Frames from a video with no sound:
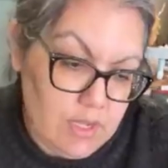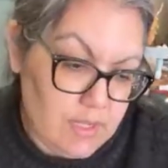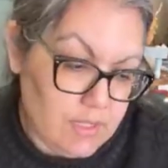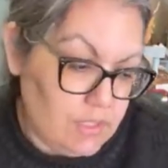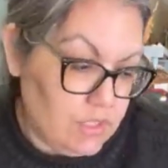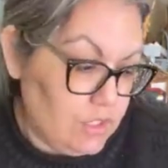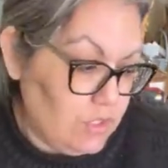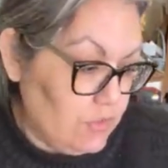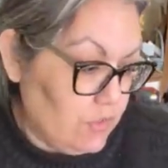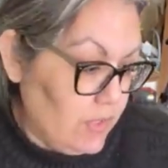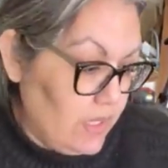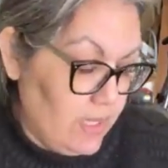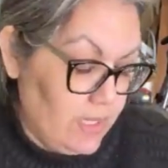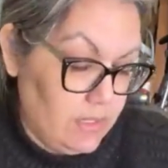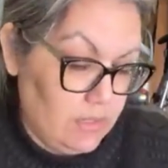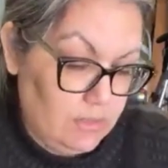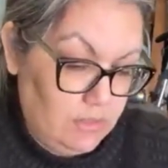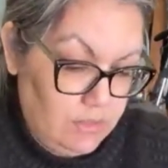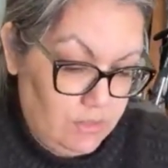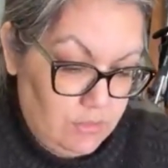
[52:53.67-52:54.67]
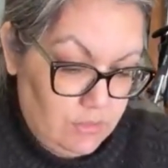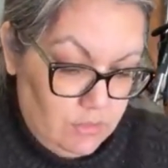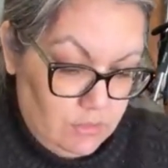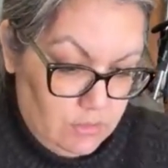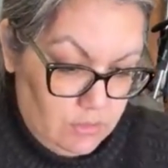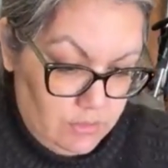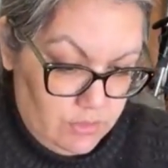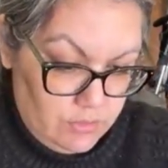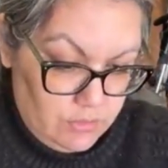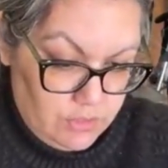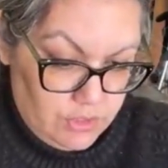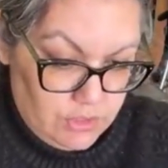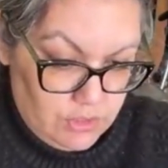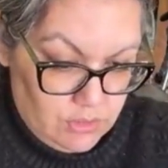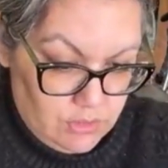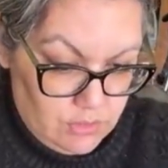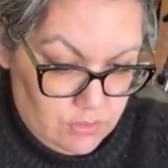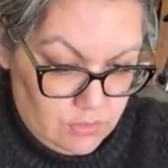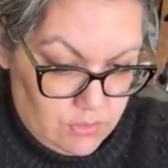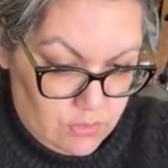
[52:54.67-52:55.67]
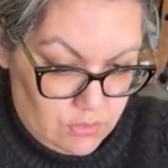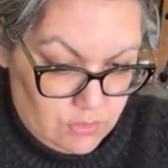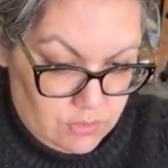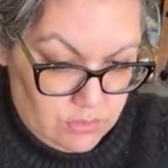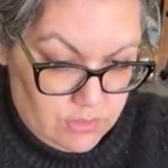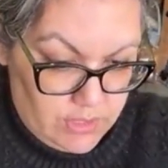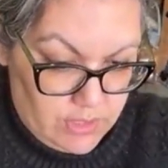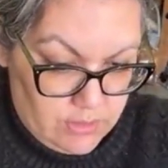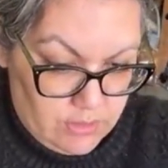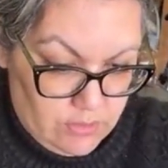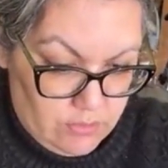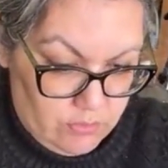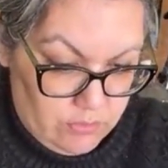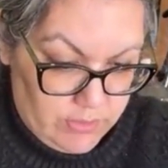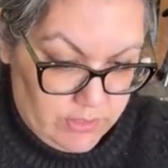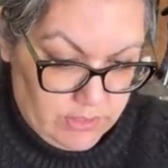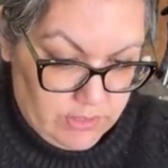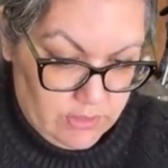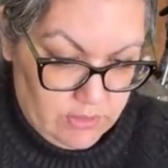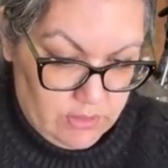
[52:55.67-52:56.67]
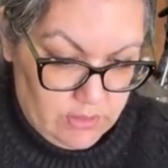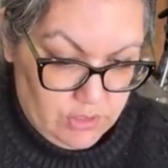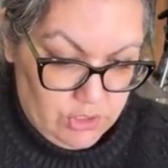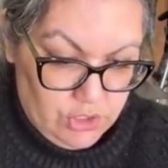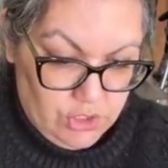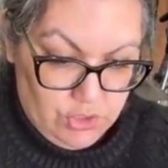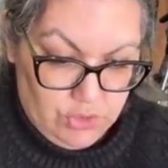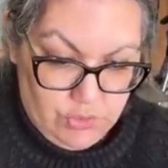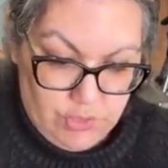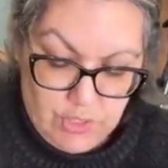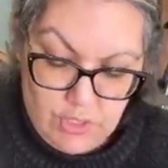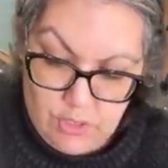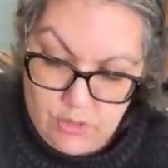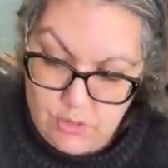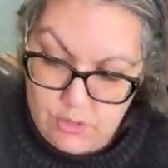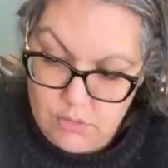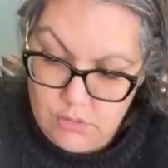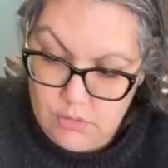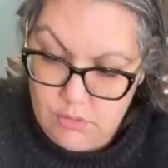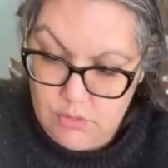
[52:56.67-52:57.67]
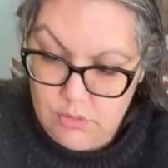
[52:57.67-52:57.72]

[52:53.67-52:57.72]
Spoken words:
I do add a little glue just to hold down the rest of the string.